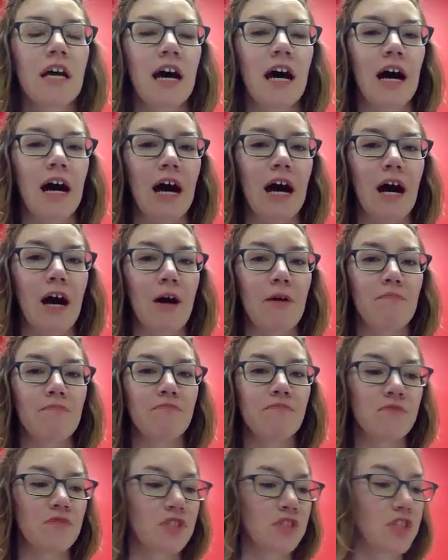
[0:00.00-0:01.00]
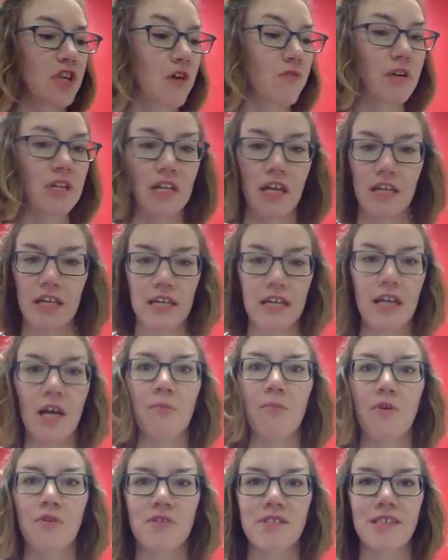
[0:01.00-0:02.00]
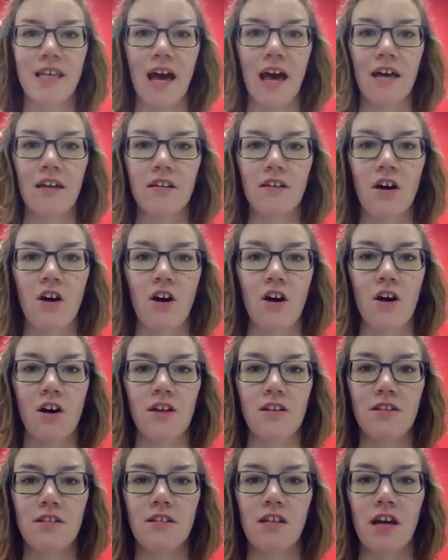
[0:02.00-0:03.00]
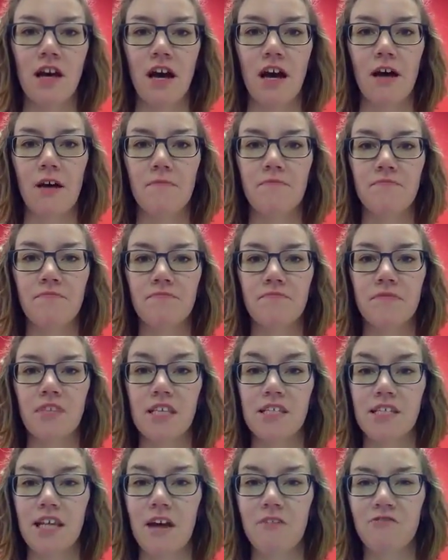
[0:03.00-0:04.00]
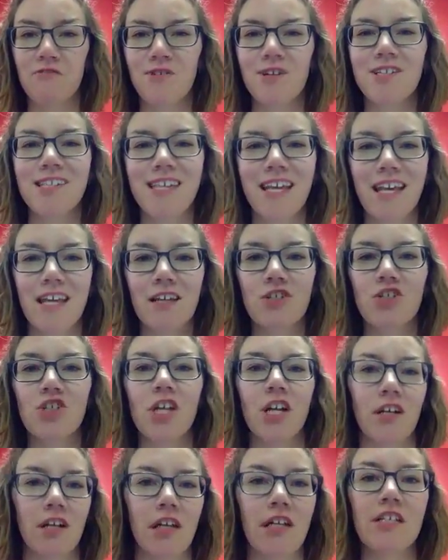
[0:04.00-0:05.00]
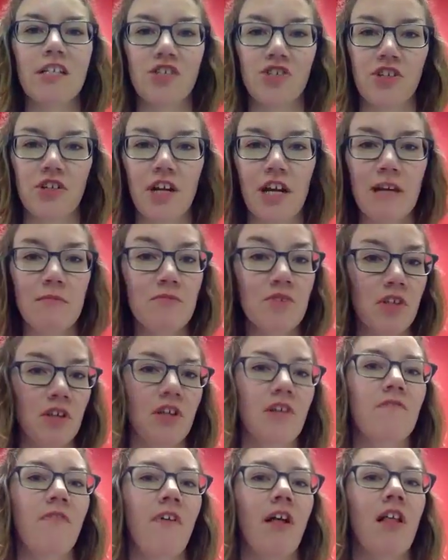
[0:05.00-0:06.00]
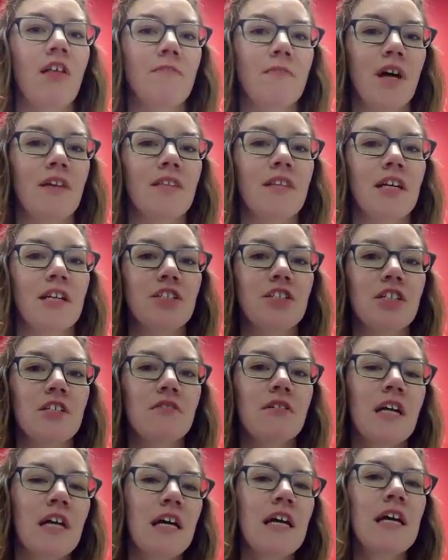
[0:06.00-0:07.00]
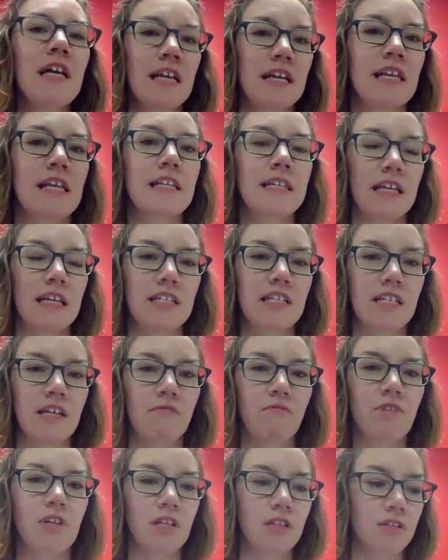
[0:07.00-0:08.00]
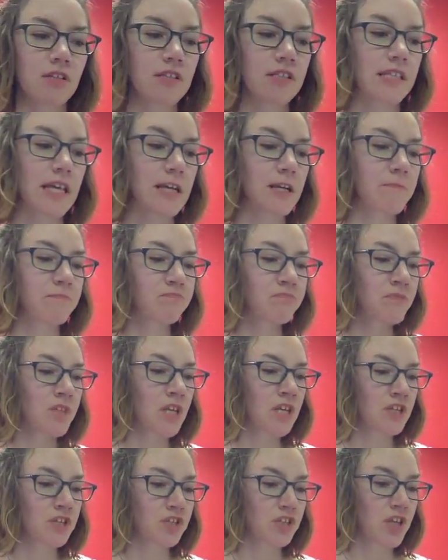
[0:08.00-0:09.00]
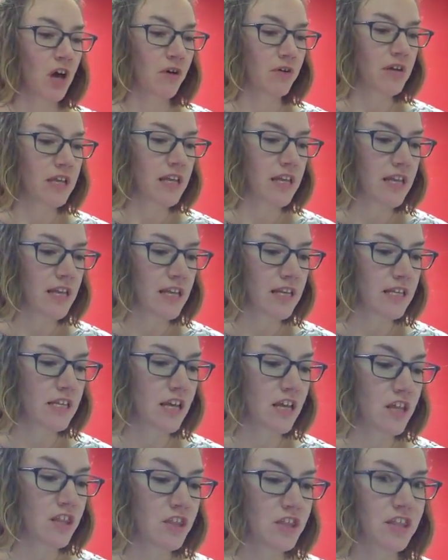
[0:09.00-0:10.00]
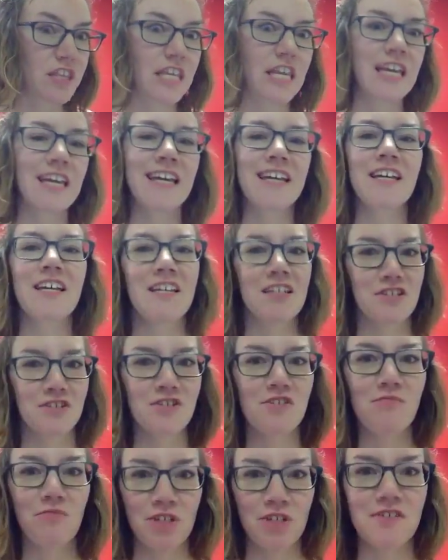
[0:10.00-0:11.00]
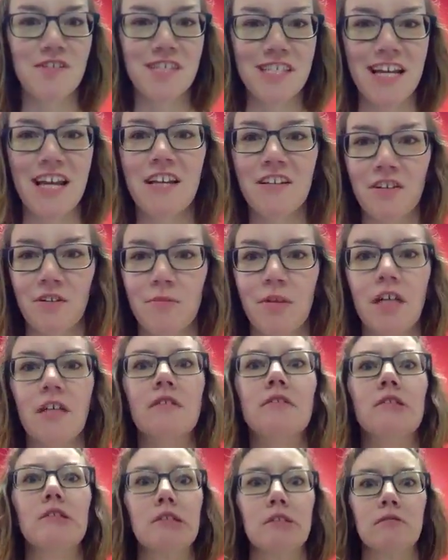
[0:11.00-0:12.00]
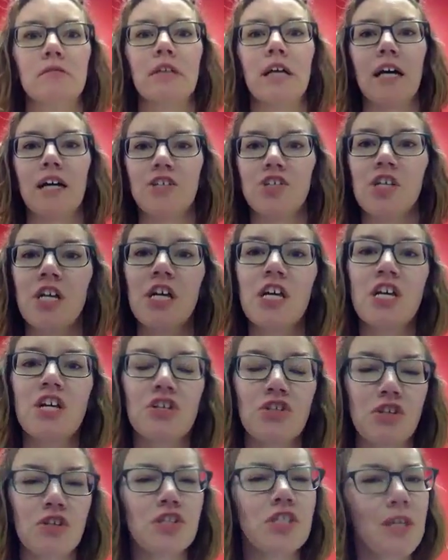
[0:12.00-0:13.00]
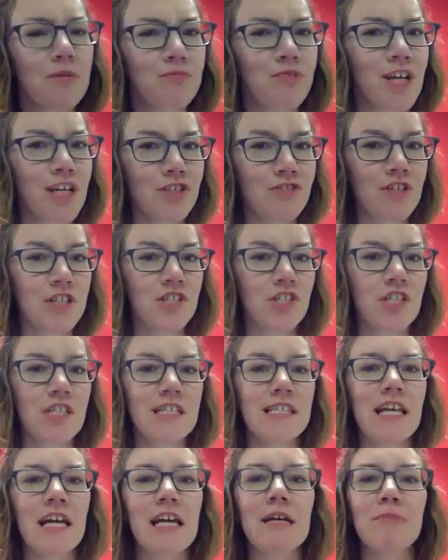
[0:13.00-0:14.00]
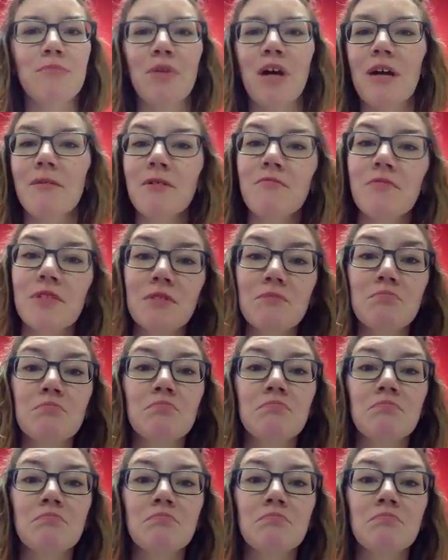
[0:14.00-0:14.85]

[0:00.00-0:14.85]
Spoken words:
And again, I'll post that on this afterwards, and I'll share it on Instagram so you can follow me on there too and get an idea of what it looks like. So when you see it, you'll be like, oh gosh. So some price ranges, I probably wouldn't